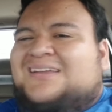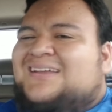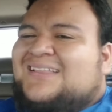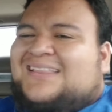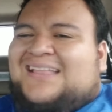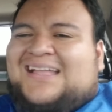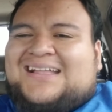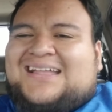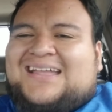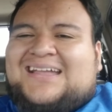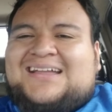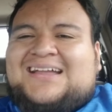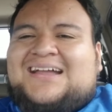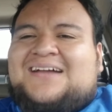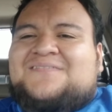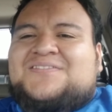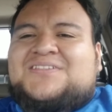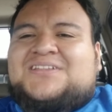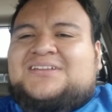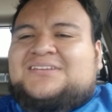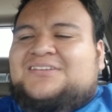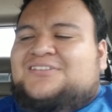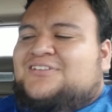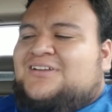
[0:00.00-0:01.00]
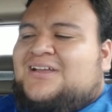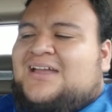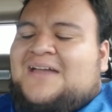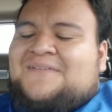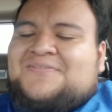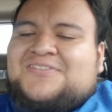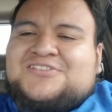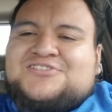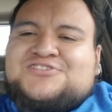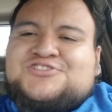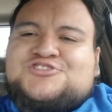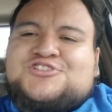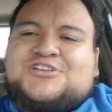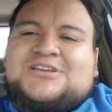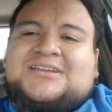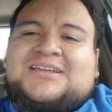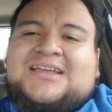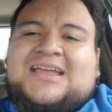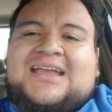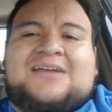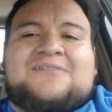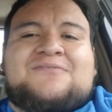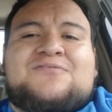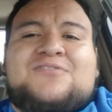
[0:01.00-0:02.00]
And I can't have that. You have to treat
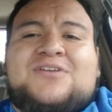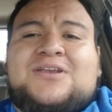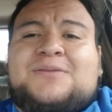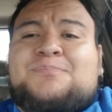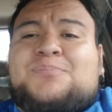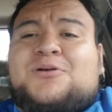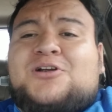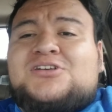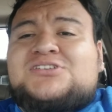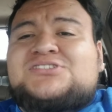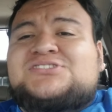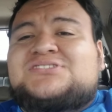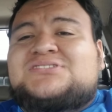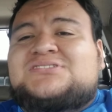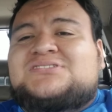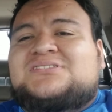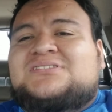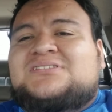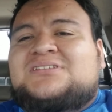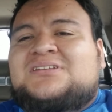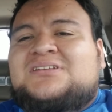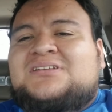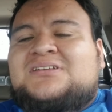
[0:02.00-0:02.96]
every person